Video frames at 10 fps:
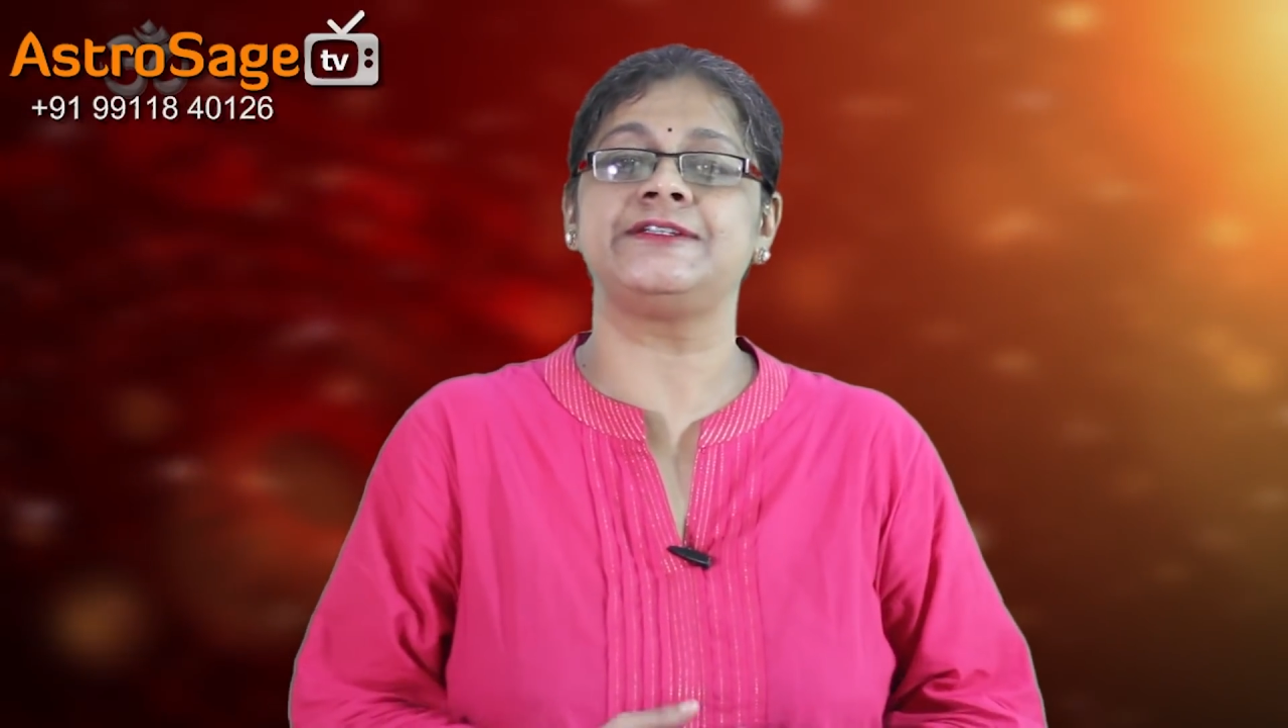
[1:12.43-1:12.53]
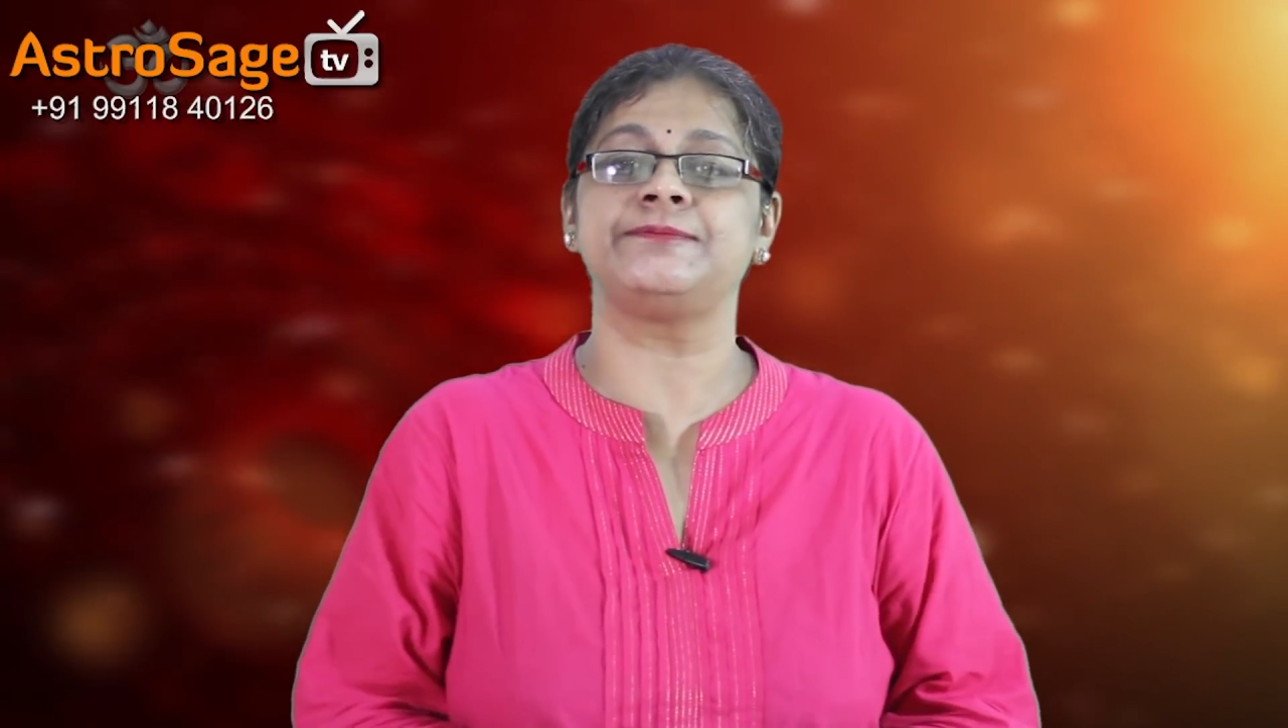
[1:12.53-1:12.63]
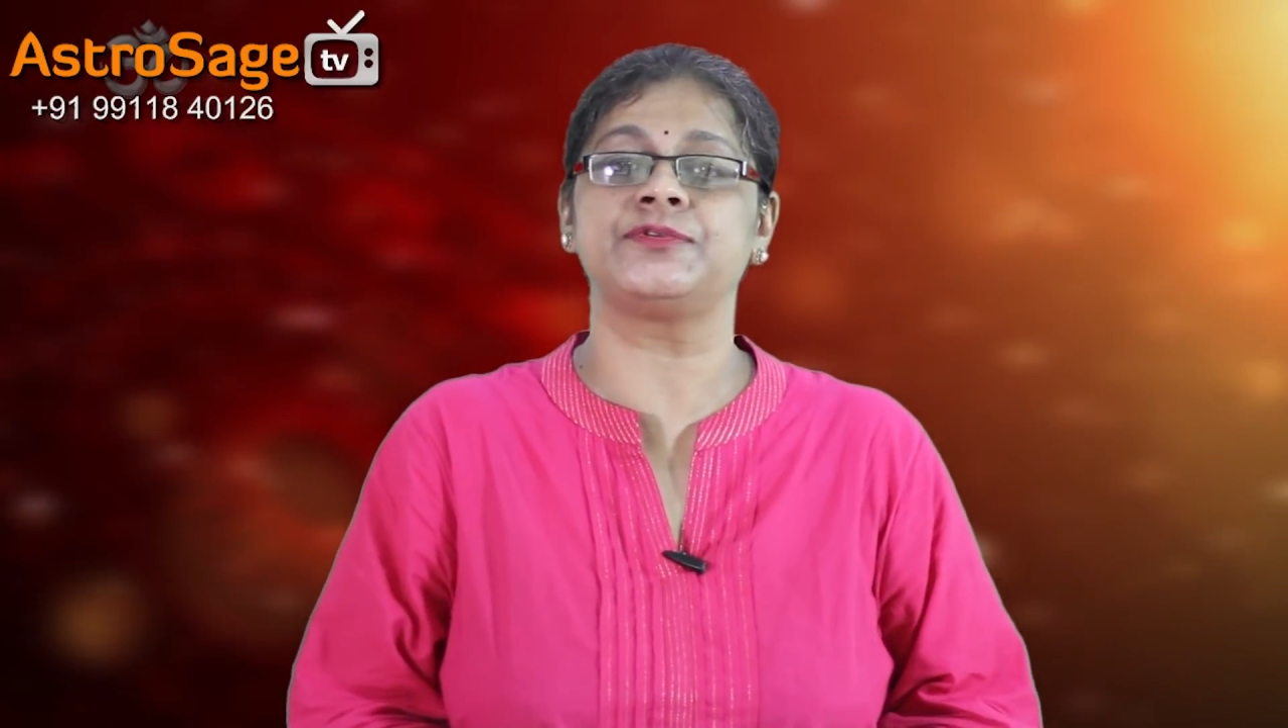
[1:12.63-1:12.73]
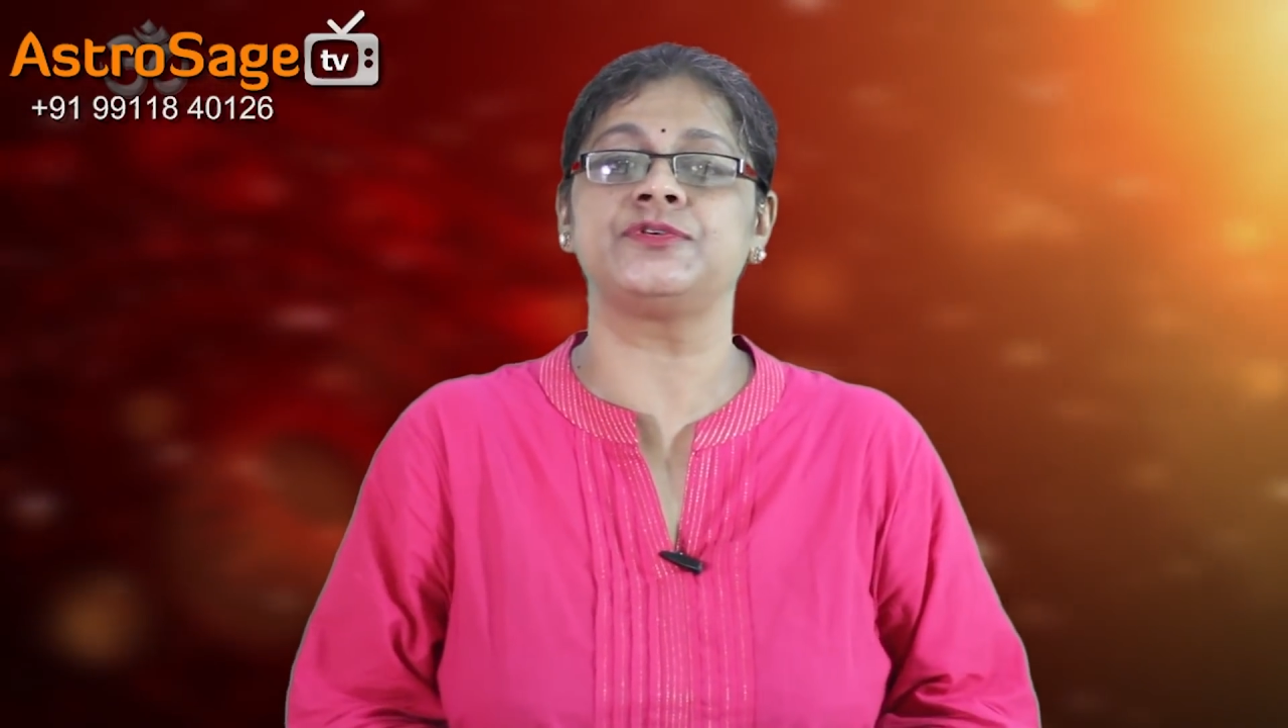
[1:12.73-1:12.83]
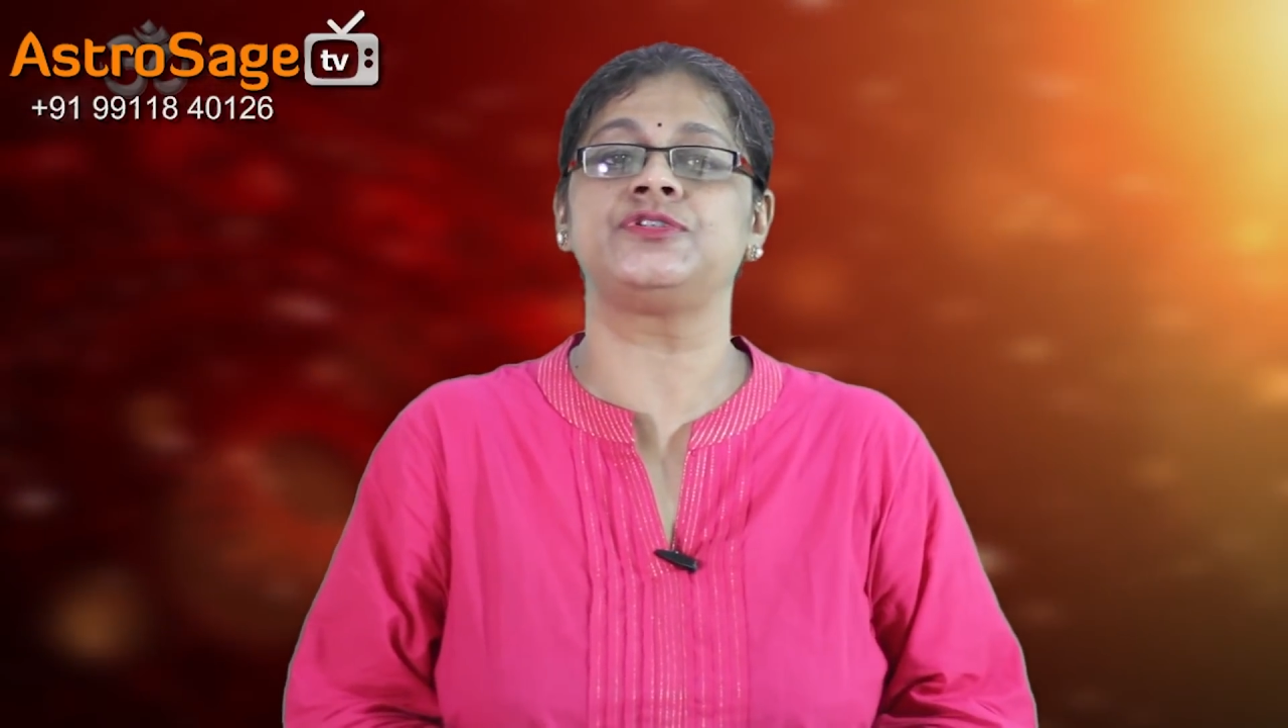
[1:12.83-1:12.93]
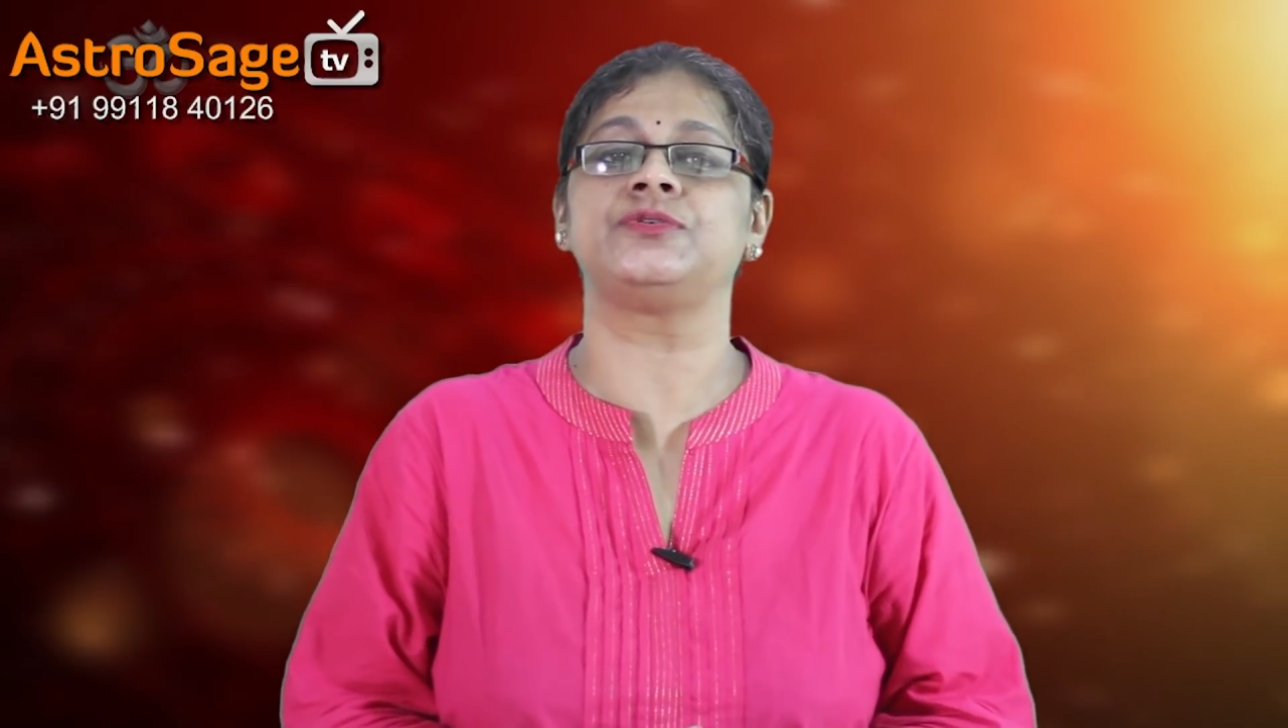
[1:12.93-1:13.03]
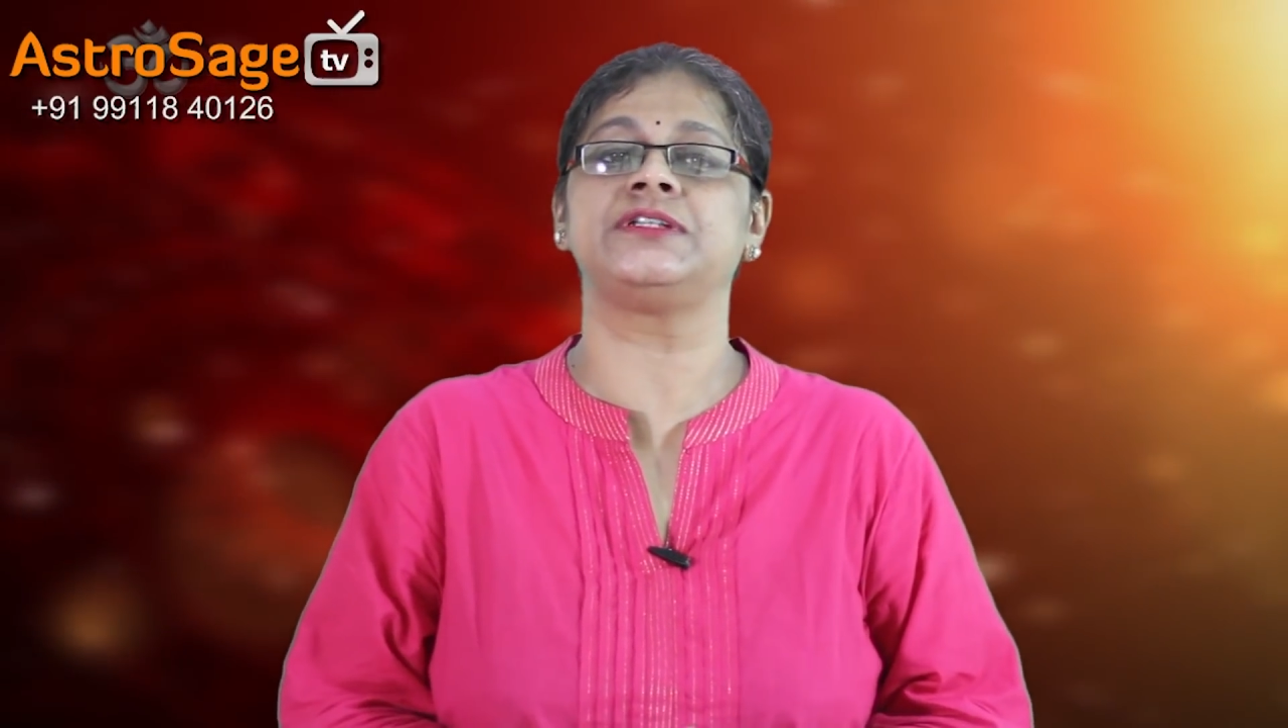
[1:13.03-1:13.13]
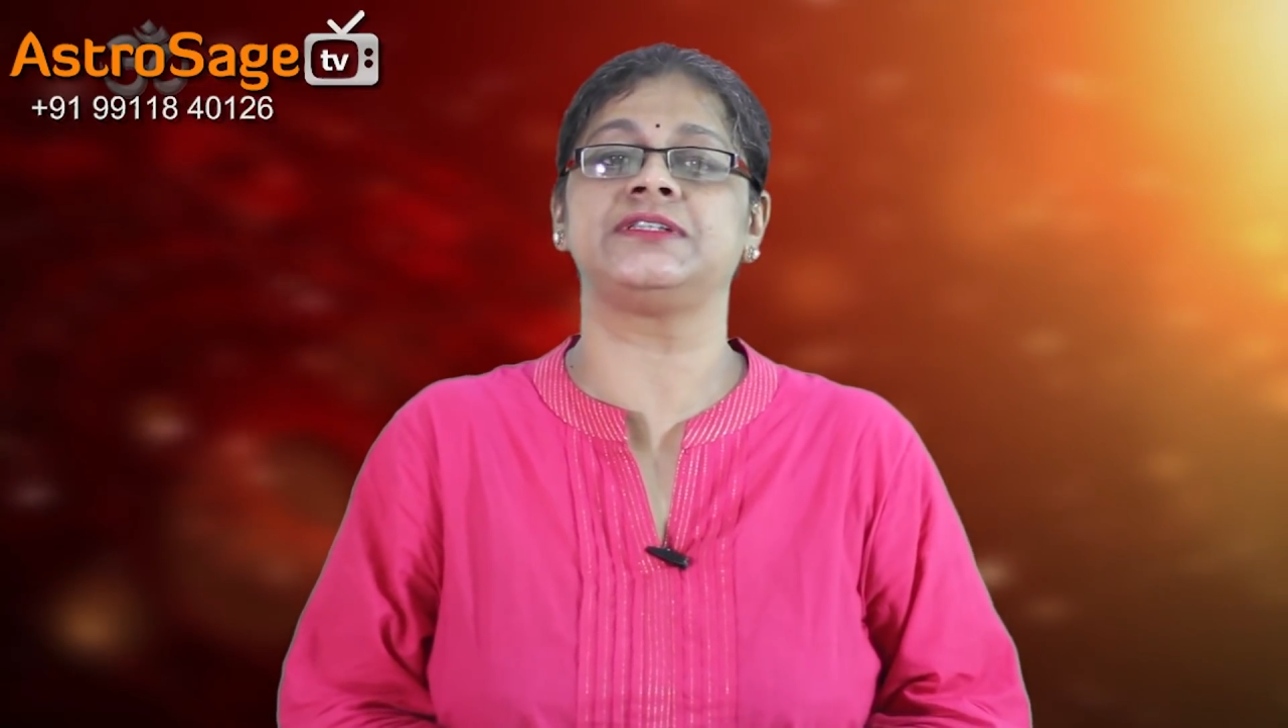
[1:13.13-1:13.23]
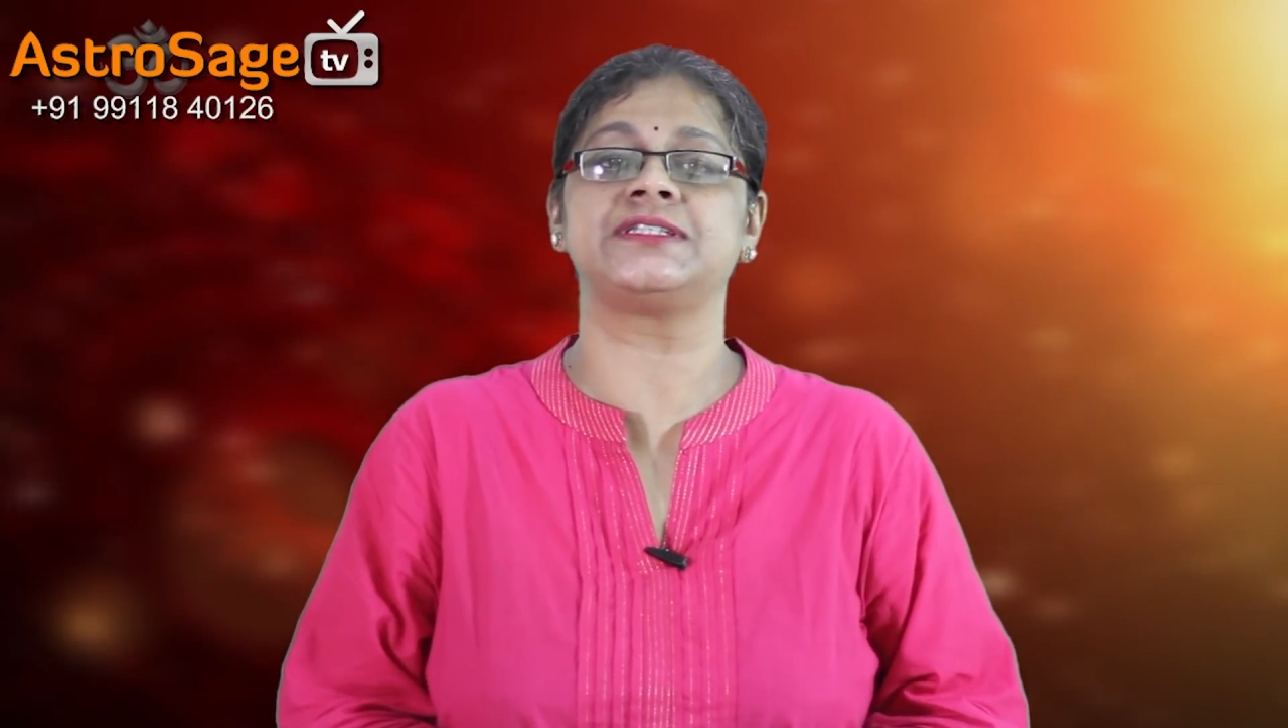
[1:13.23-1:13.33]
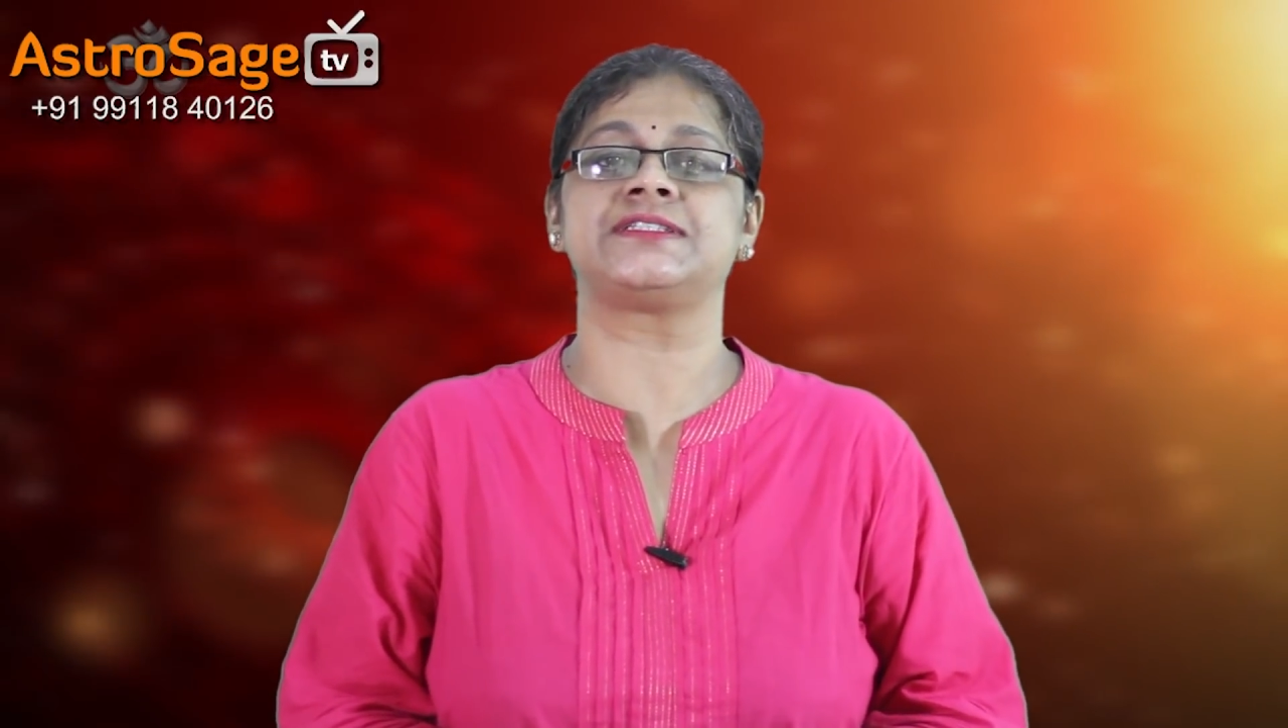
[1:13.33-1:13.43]
improve
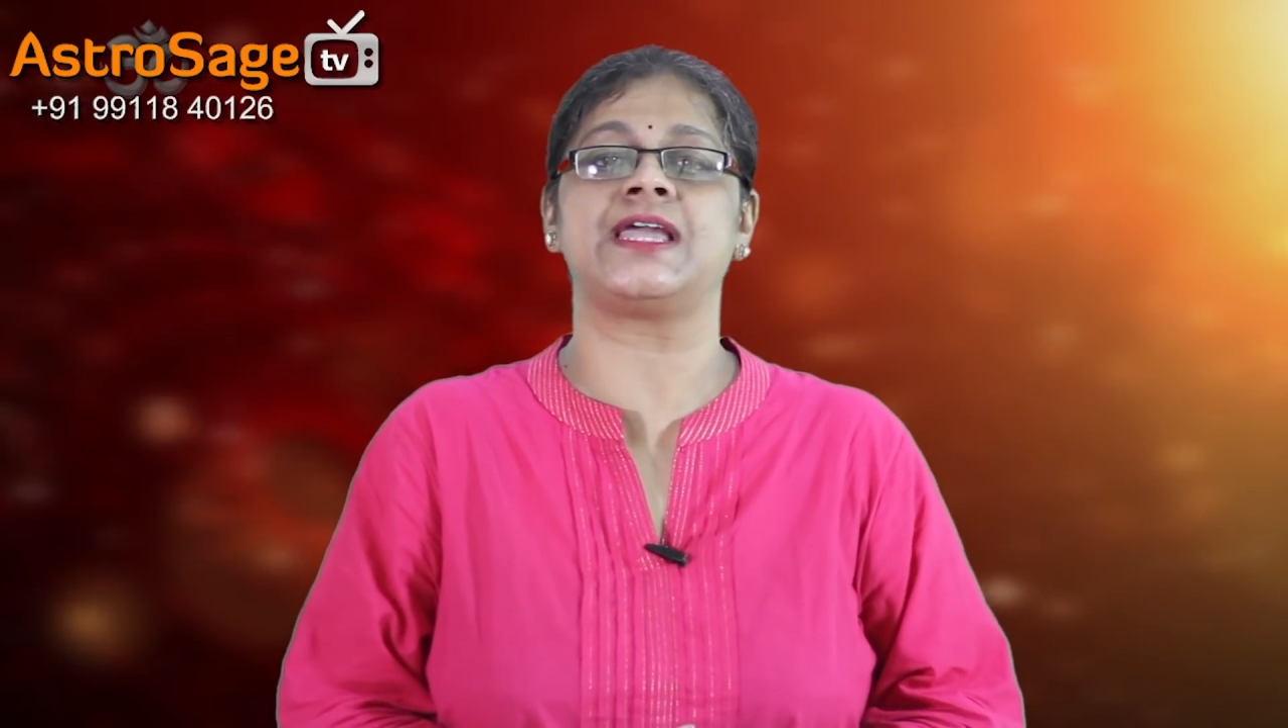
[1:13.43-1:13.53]
during this